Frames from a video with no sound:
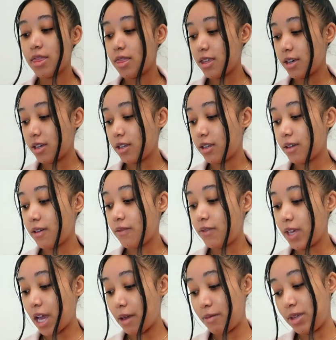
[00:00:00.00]
the
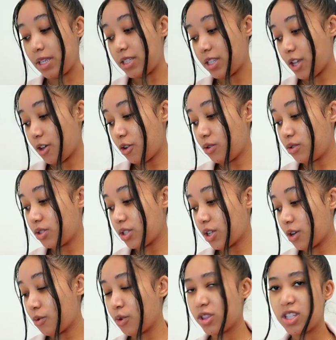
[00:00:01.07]
vib sale so
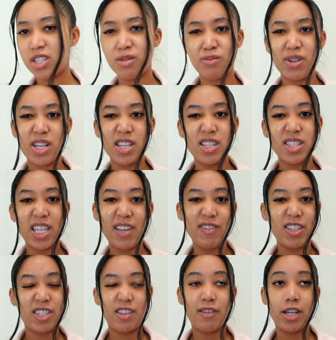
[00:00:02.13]
or the spring
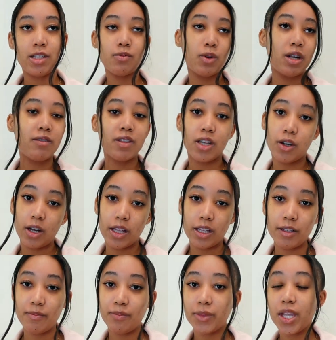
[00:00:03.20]
savings event whatever they call
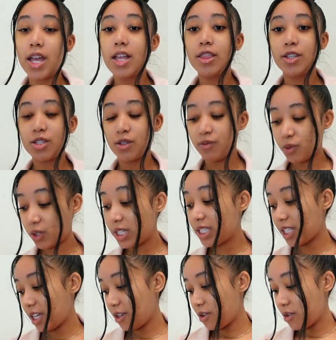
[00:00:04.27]
it the sephora
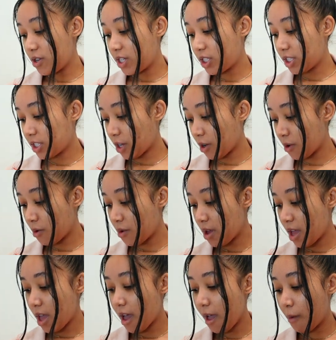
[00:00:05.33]
sale so
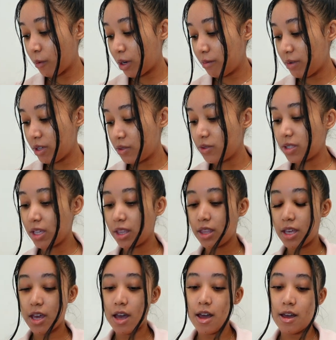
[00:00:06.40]
I'm going to be using
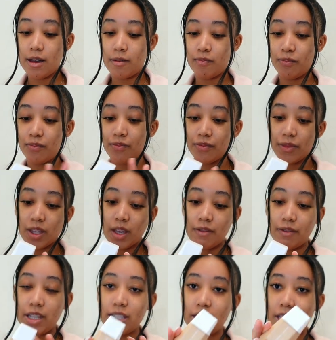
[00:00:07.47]
the um,
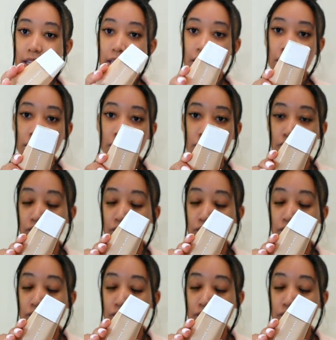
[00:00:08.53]
Fenty Eaze